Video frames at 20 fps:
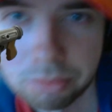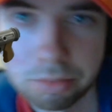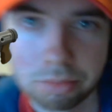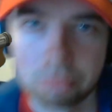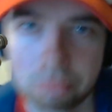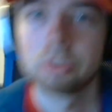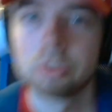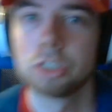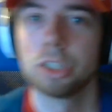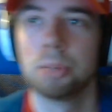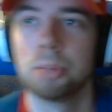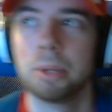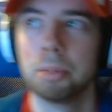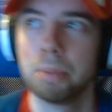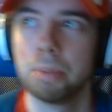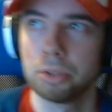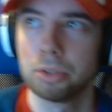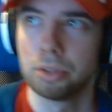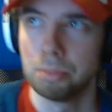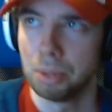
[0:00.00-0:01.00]
Somebody
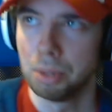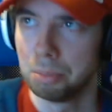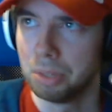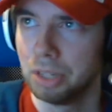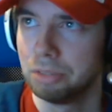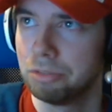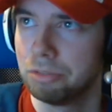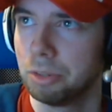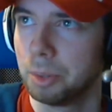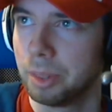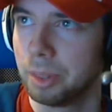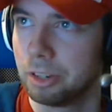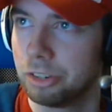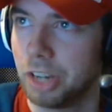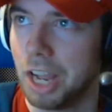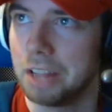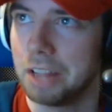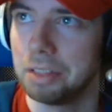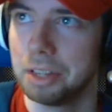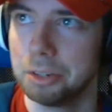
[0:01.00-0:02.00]
post the mumble info in the
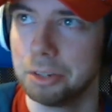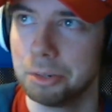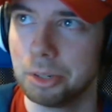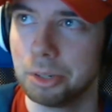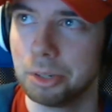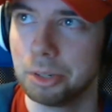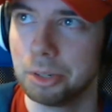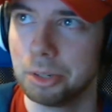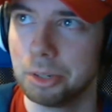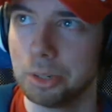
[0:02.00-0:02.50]
chat, then you can join,